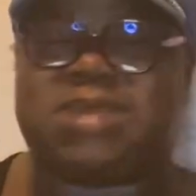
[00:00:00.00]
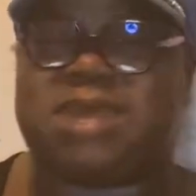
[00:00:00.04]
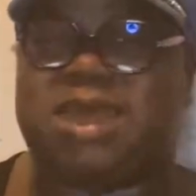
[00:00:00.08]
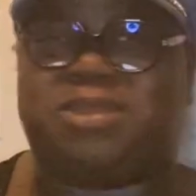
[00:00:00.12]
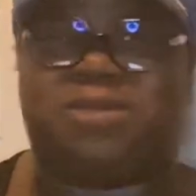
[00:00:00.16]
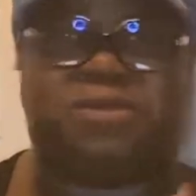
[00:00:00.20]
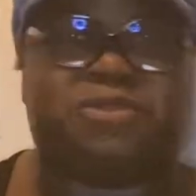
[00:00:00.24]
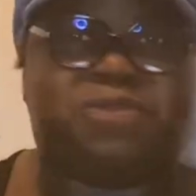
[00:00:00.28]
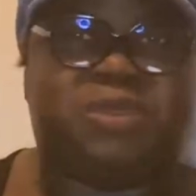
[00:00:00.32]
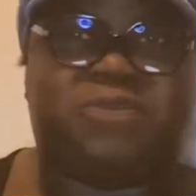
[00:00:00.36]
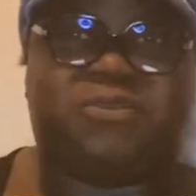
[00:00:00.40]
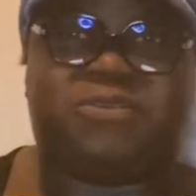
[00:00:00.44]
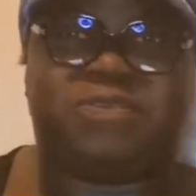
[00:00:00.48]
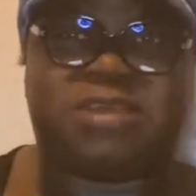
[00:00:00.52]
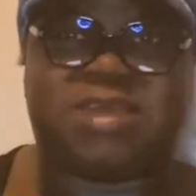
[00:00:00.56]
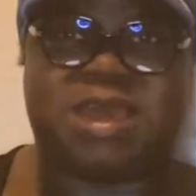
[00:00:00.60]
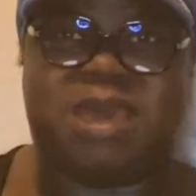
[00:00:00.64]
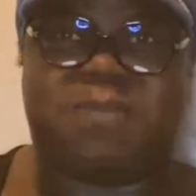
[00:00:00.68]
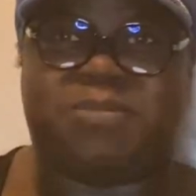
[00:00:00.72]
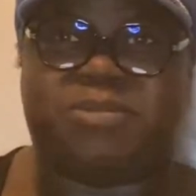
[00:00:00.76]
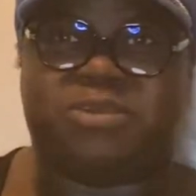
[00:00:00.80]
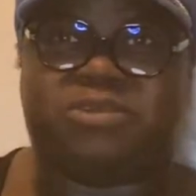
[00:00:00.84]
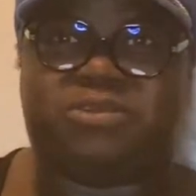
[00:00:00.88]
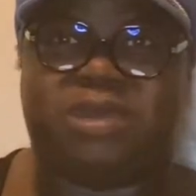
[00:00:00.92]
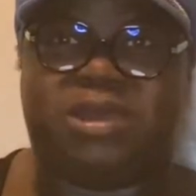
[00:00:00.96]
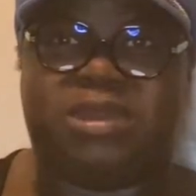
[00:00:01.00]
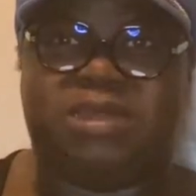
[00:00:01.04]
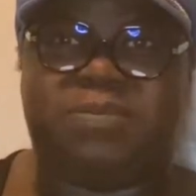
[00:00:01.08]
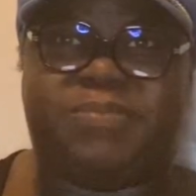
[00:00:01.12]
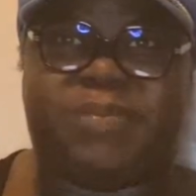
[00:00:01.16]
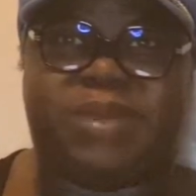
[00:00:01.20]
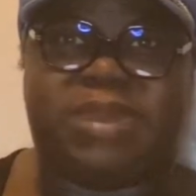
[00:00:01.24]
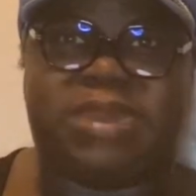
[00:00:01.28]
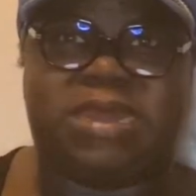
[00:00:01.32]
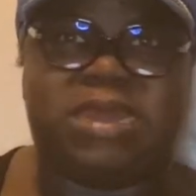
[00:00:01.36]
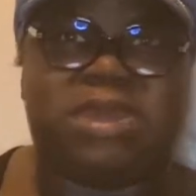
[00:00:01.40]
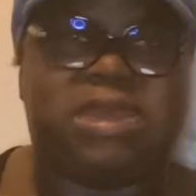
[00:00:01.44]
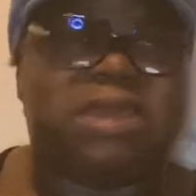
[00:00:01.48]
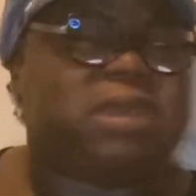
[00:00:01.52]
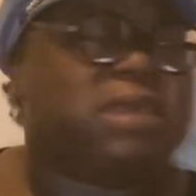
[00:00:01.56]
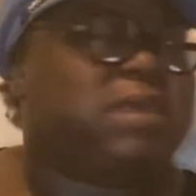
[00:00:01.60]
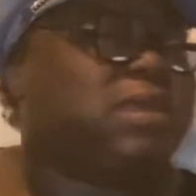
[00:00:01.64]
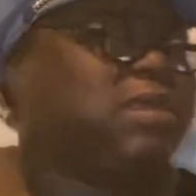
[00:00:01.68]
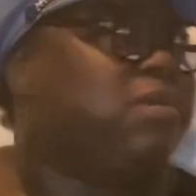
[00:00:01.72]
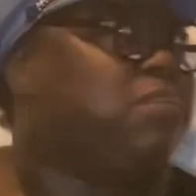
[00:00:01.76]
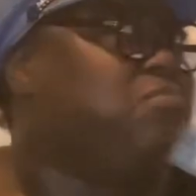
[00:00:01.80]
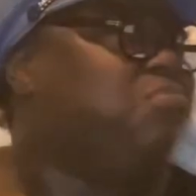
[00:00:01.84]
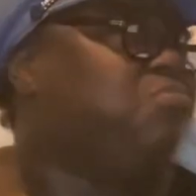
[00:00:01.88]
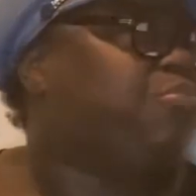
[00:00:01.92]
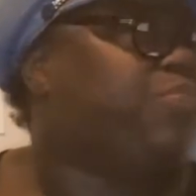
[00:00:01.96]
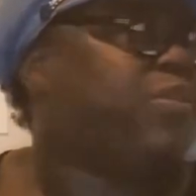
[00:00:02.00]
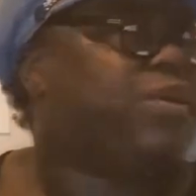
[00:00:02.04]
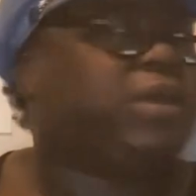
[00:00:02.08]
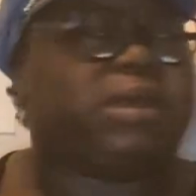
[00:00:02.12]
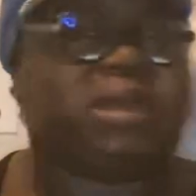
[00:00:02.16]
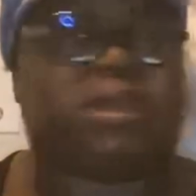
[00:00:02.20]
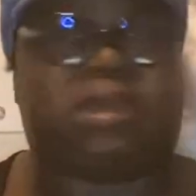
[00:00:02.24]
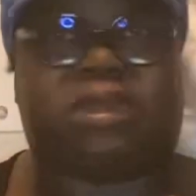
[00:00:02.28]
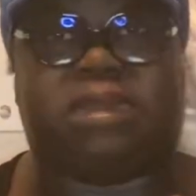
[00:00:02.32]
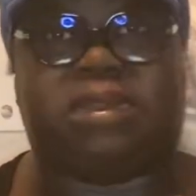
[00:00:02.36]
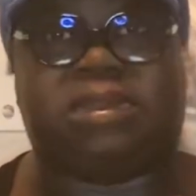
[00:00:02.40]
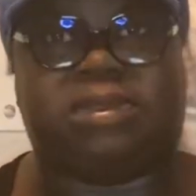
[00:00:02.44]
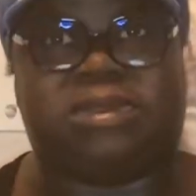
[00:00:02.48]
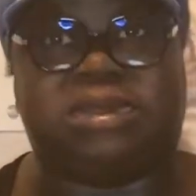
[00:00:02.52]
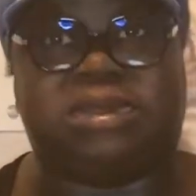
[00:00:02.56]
I don't know if it's happened to anybody, but